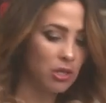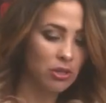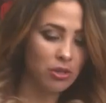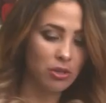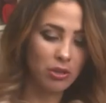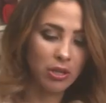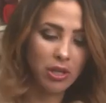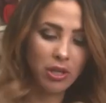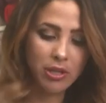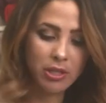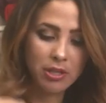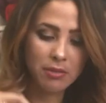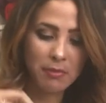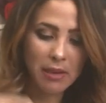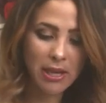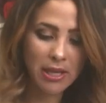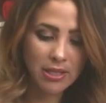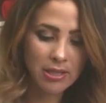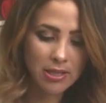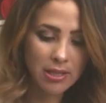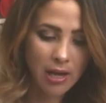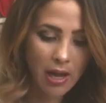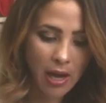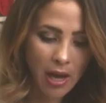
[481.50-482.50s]
So here's my
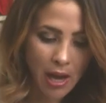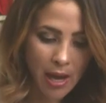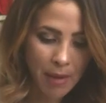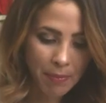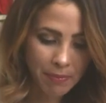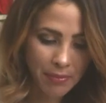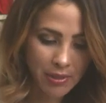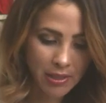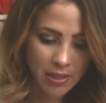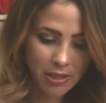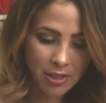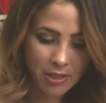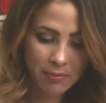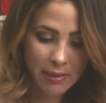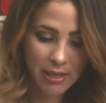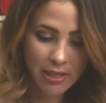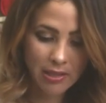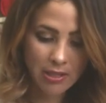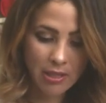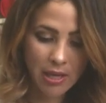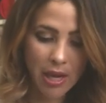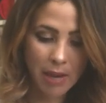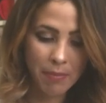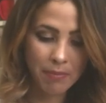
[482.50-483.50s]
top, there's my
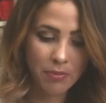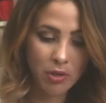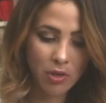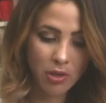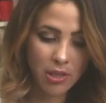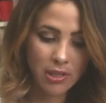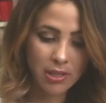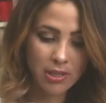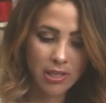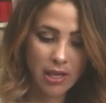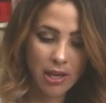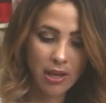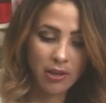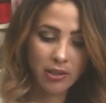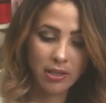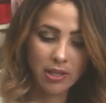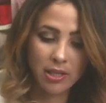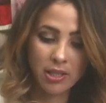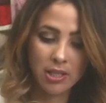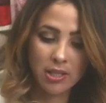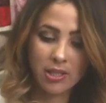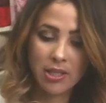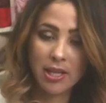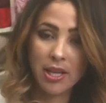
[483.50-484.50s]
top. You can tell
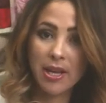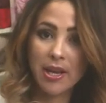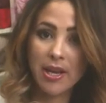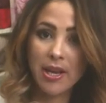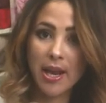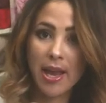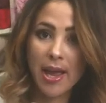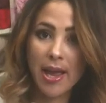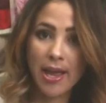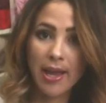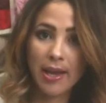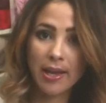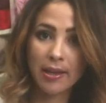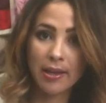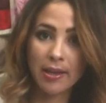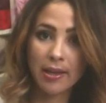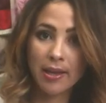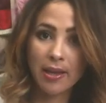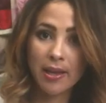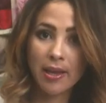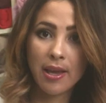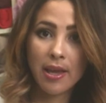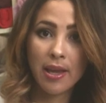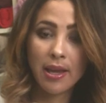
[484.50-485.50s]
here's the neck,
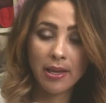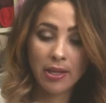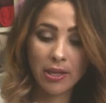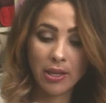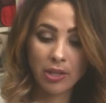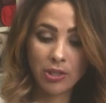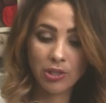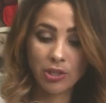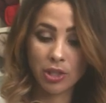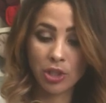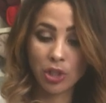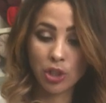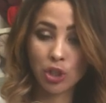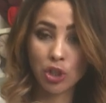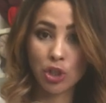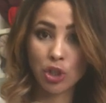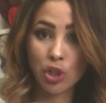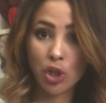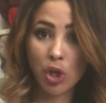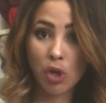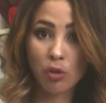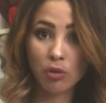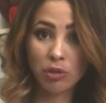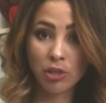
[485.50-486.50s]
here's the
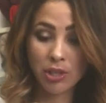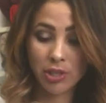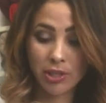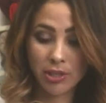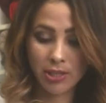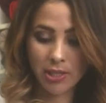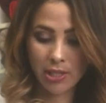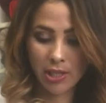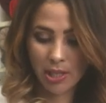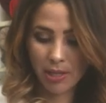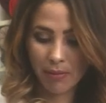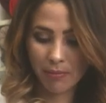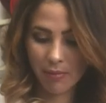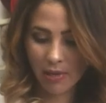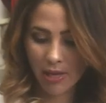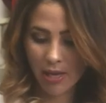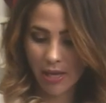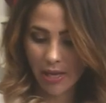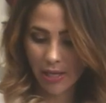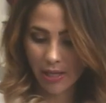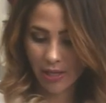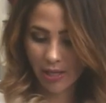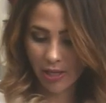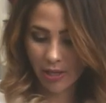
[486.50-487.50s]
shoulder seam,
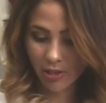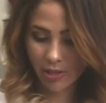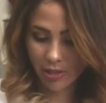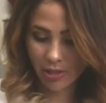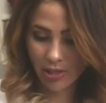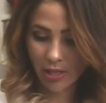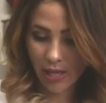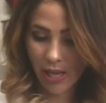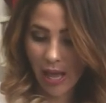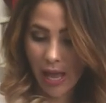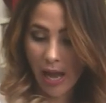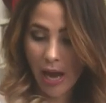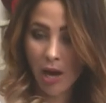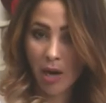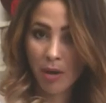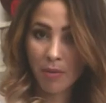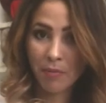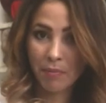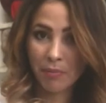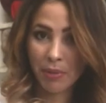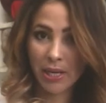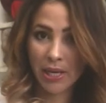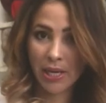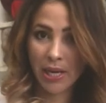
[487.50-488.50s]
here's the
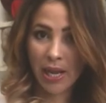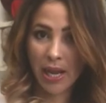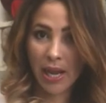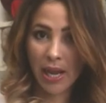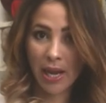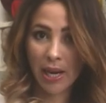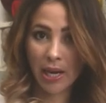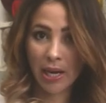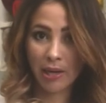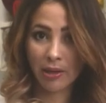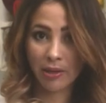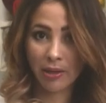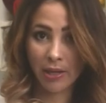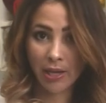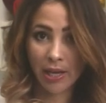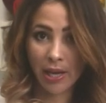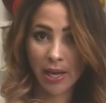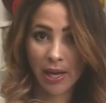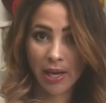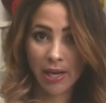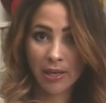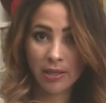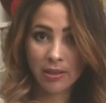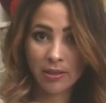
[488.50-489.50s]
armpit
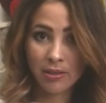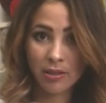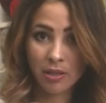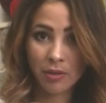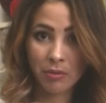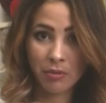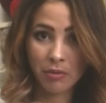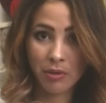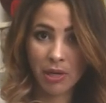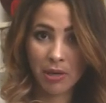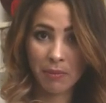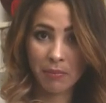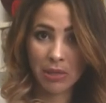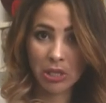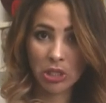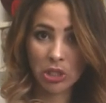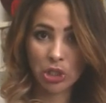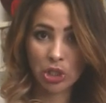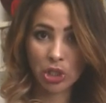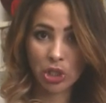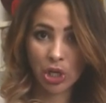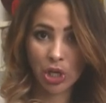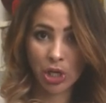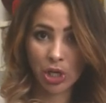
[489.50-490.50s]
area, so we wanna make
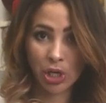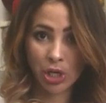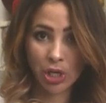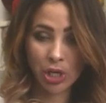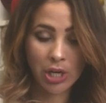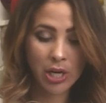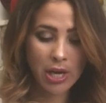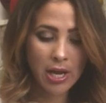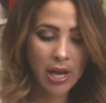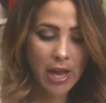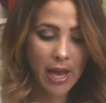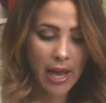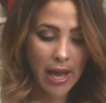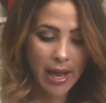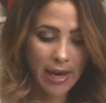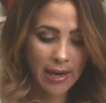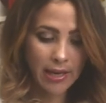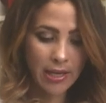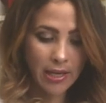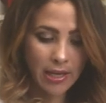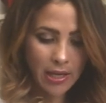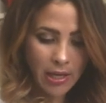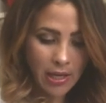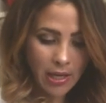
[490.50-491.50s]
sure.
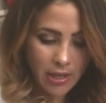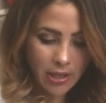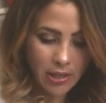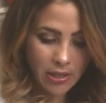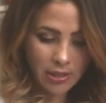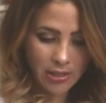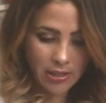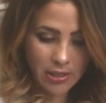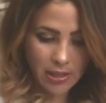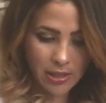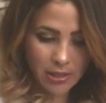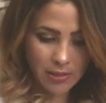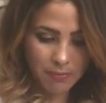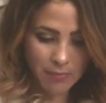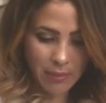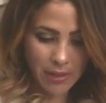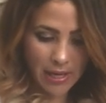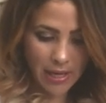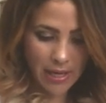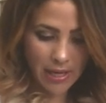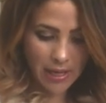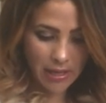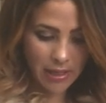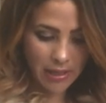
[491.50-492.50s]
And here's this
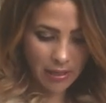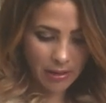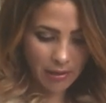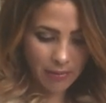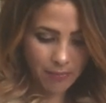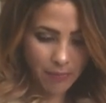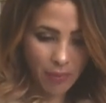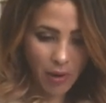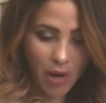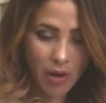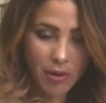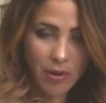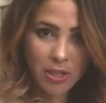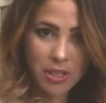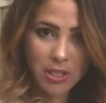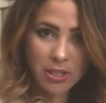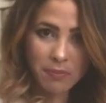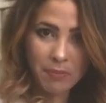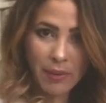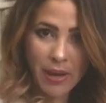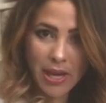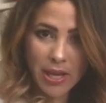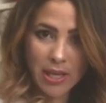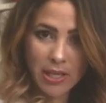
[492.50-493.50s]
big part,
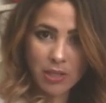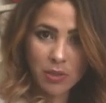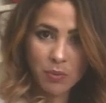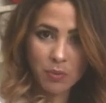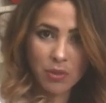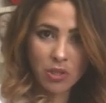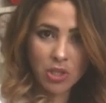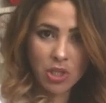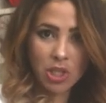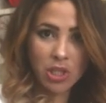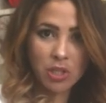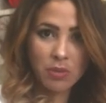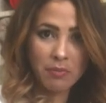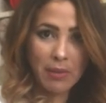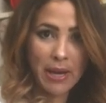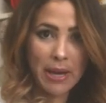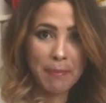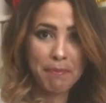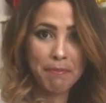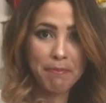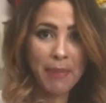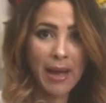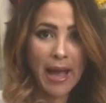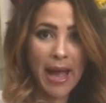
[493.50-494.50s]
space, which is my
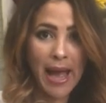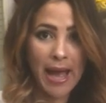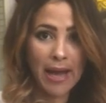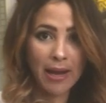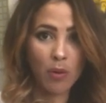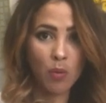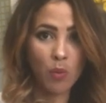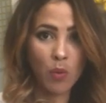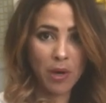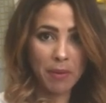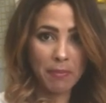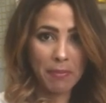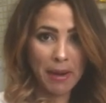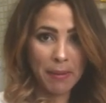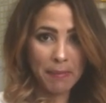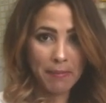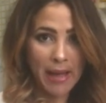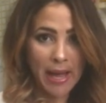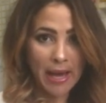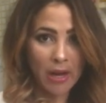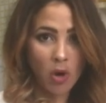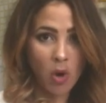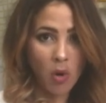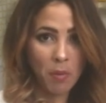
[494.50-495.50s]
back, where my
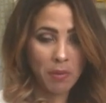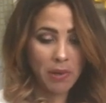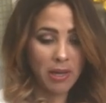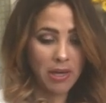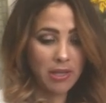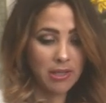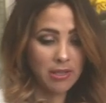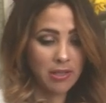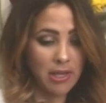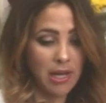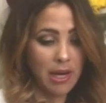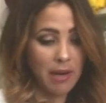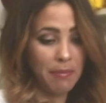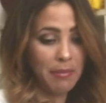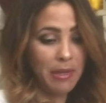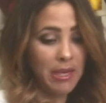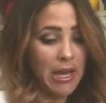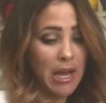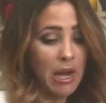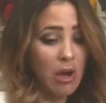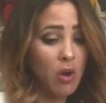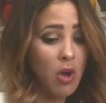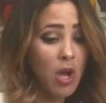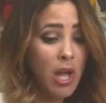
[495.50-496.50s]
back opening is gonna be.
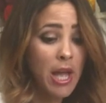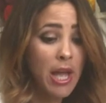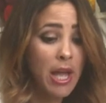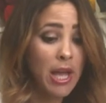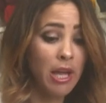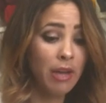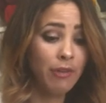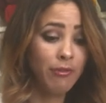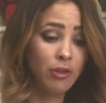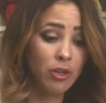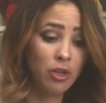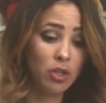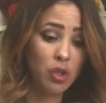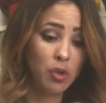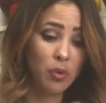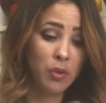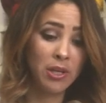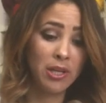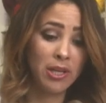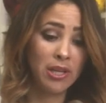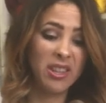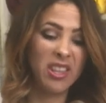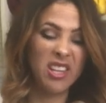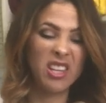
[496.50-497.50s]
Now, if you're
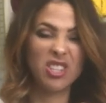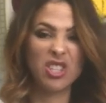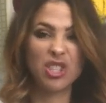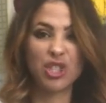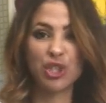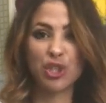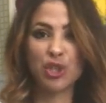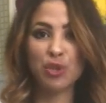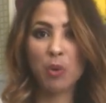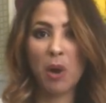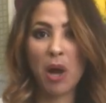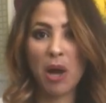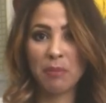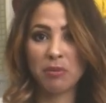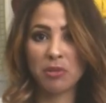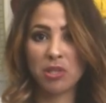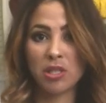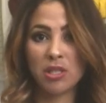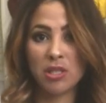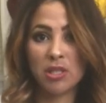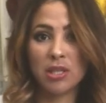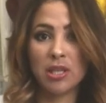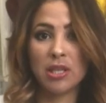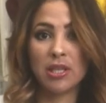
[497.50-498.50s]
doing, there's two
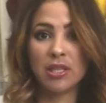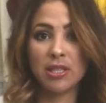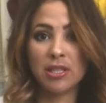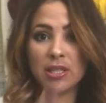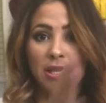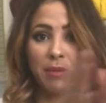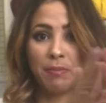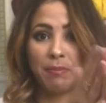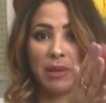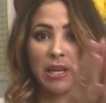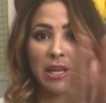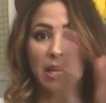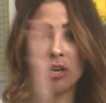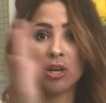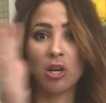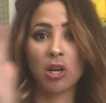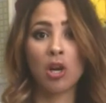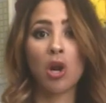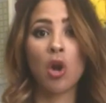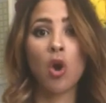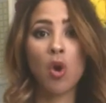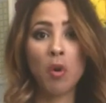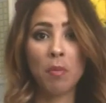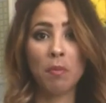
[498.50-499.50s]
options. There's the
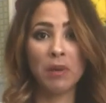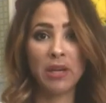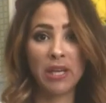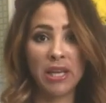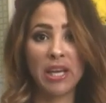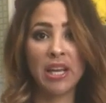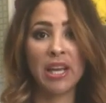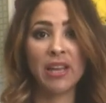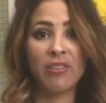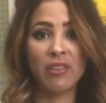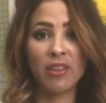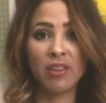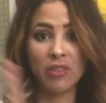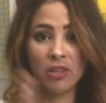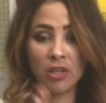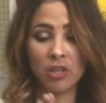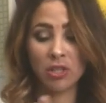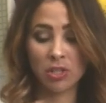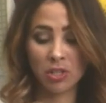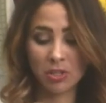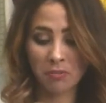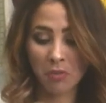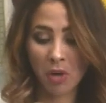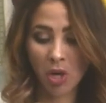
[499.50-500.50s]
bigger opening and then
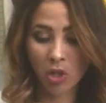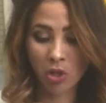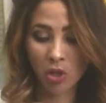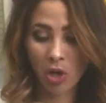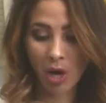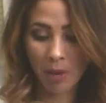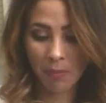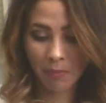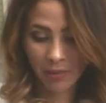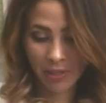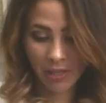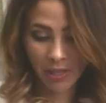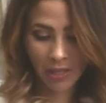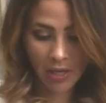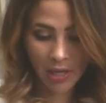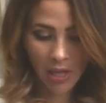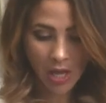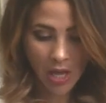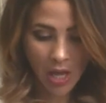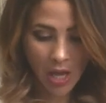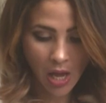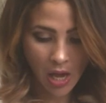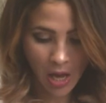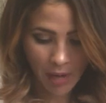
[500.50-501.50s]
the smaller opening.
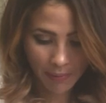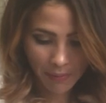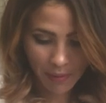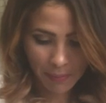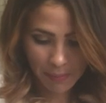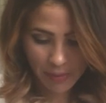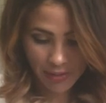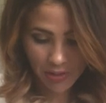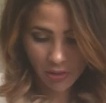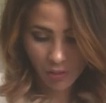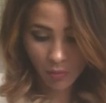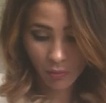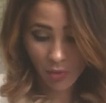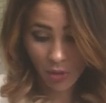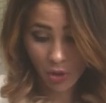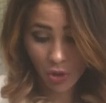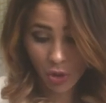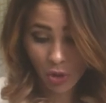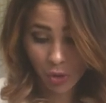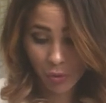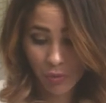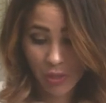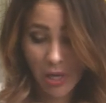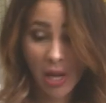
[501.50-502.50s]
Depends on what you're
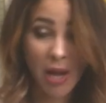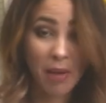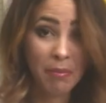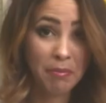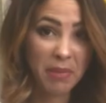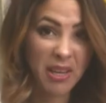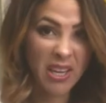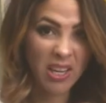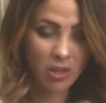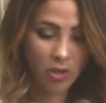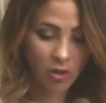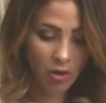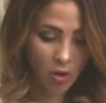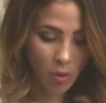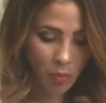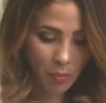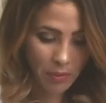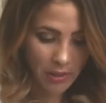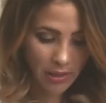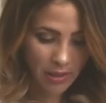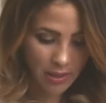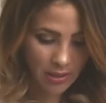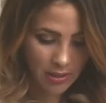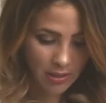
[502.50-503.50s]
doing, how big your
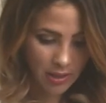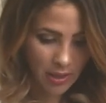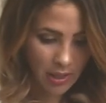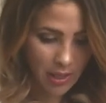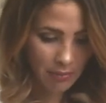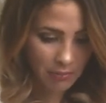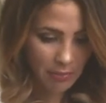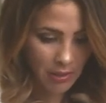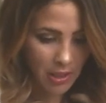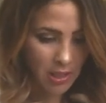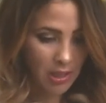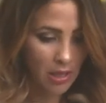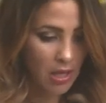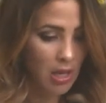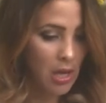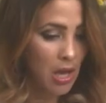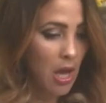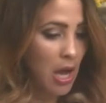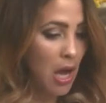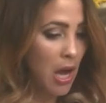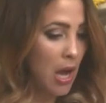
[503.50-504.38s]
opening is gonna be.